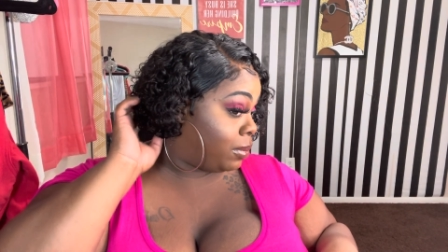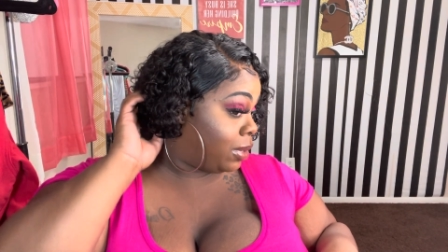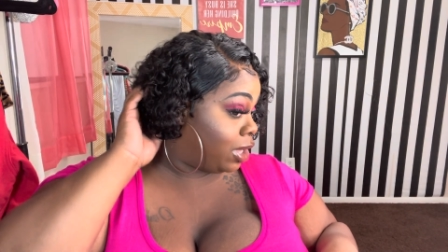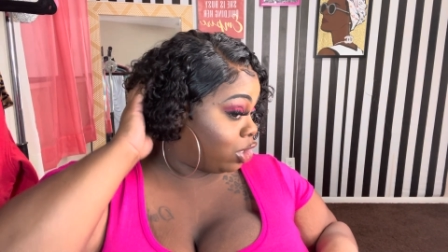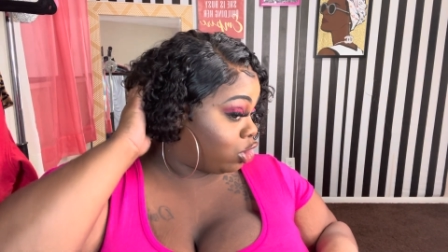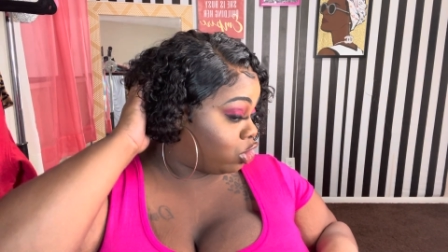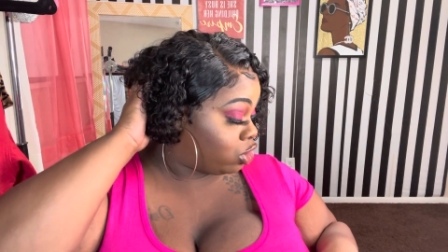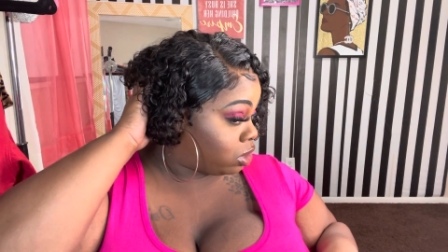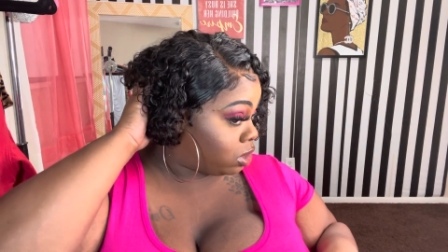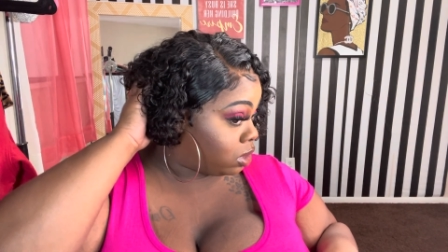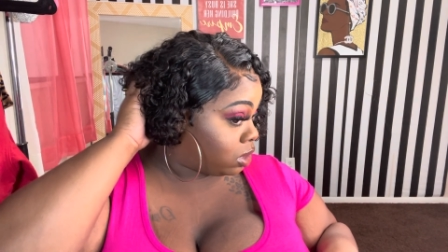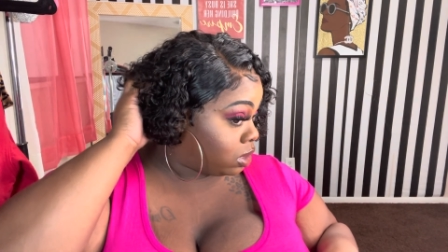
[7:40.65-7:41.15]

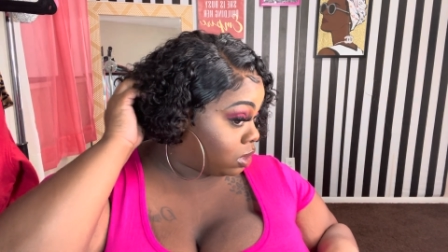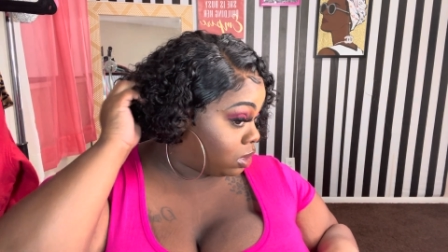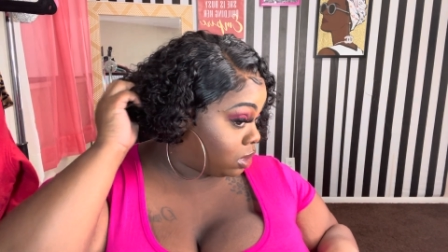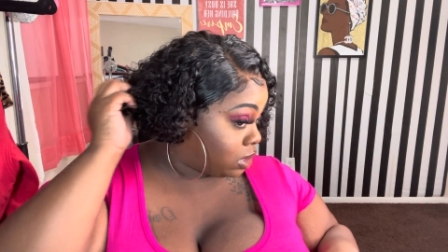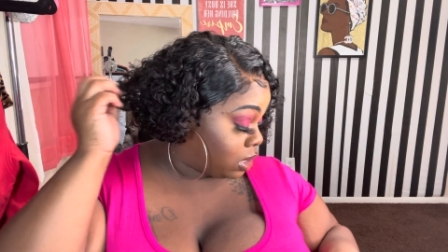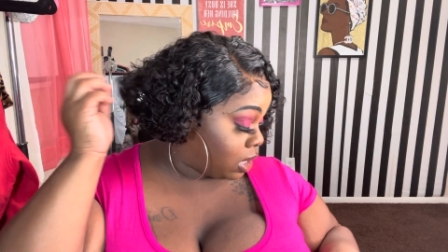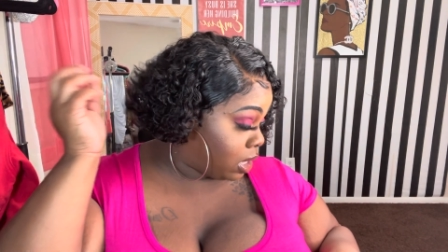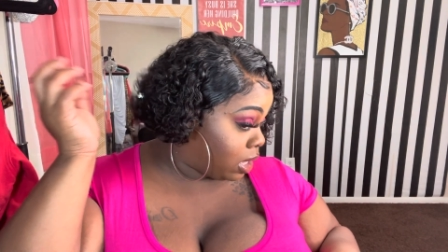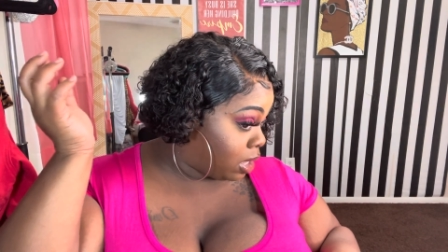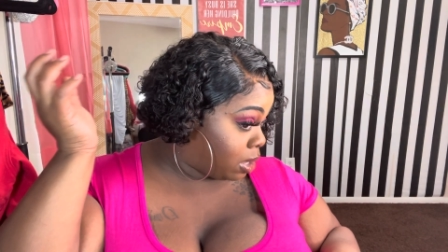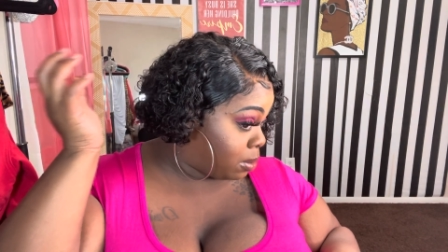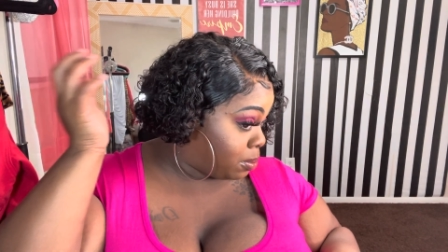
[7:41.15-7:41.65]
much to
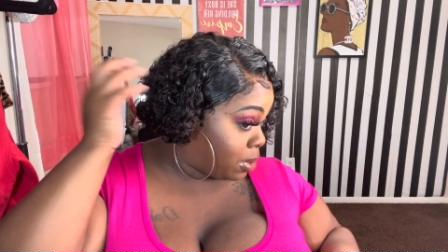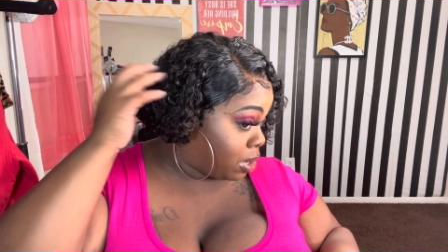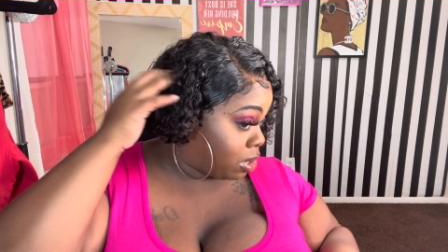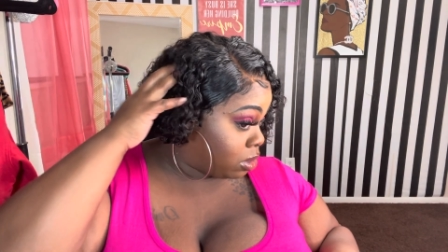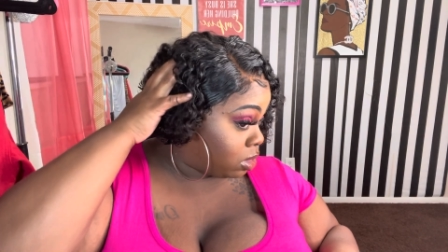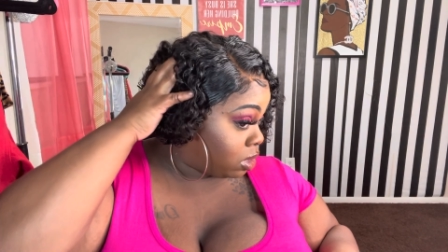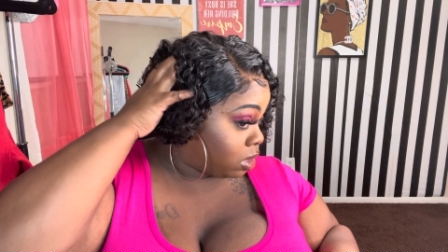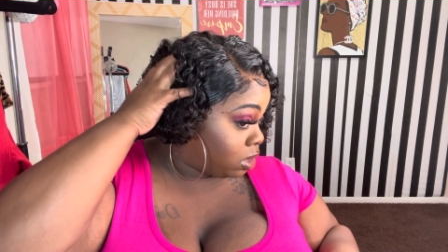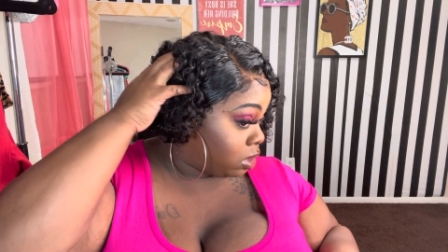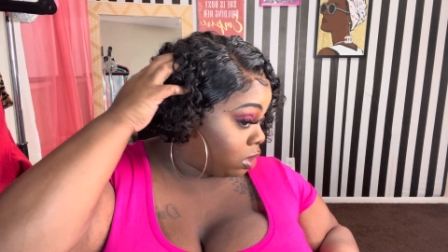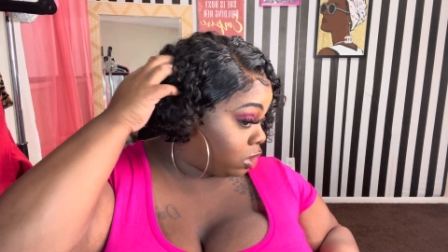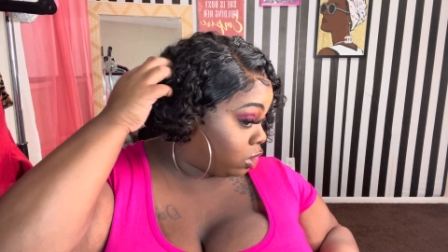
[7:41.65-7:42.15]
say
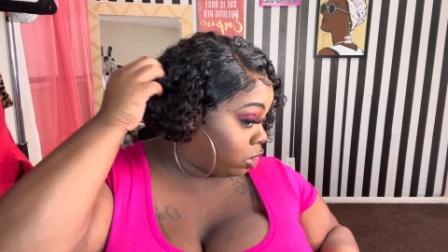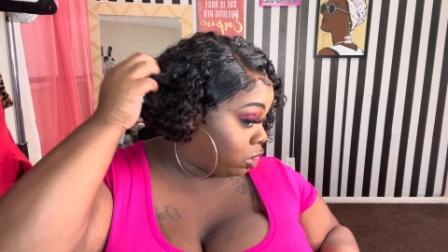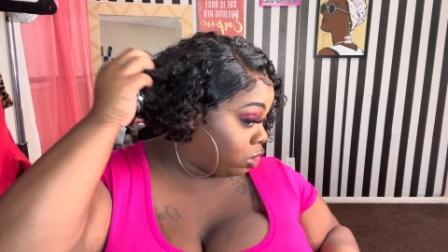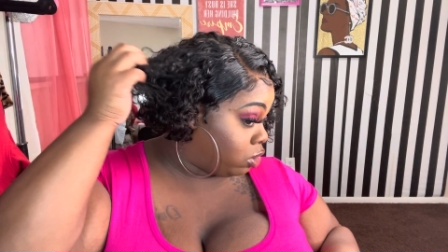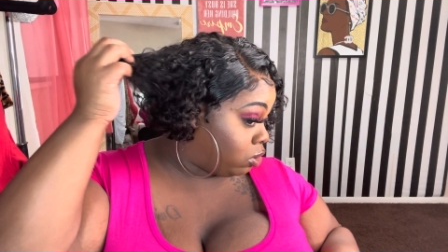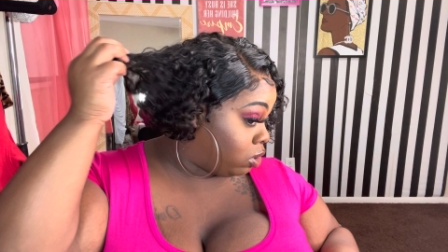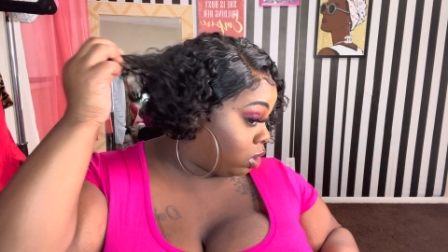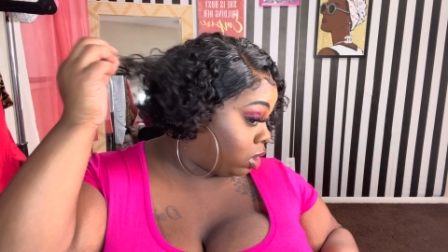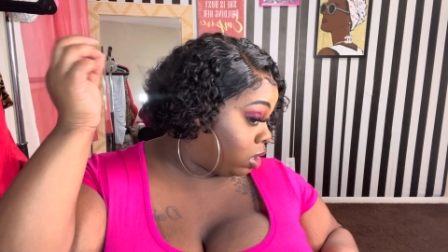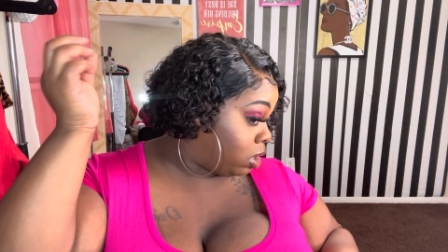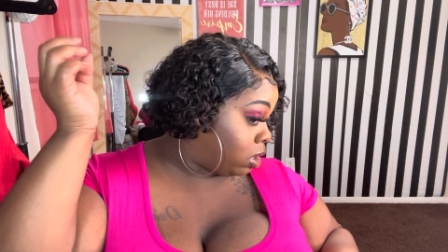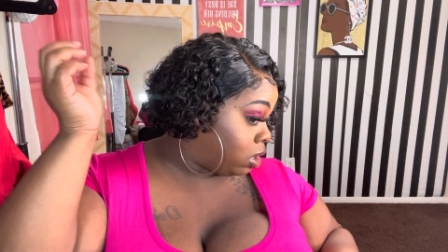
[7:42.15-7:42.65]
about this
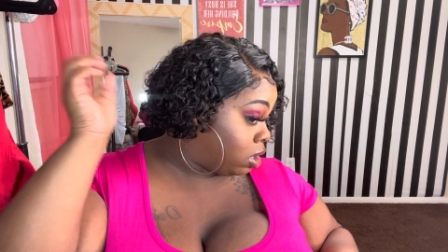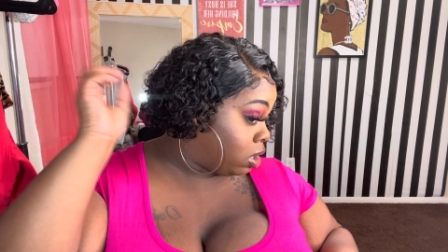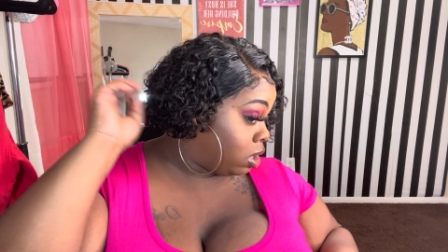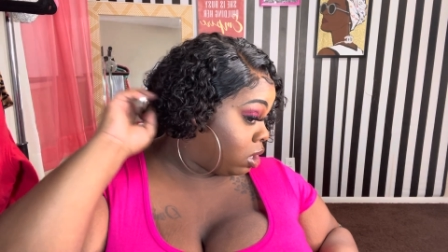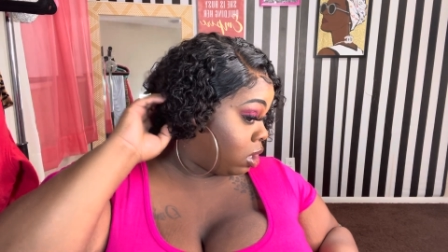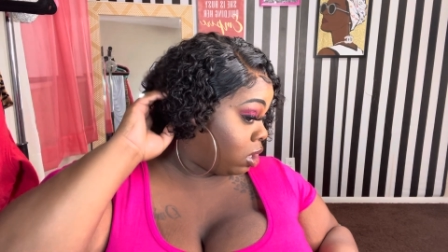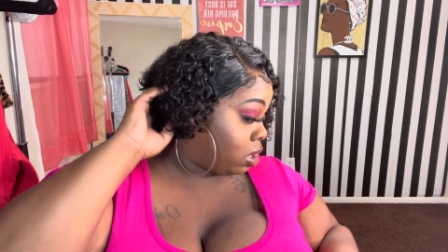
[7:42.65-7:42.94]
unit.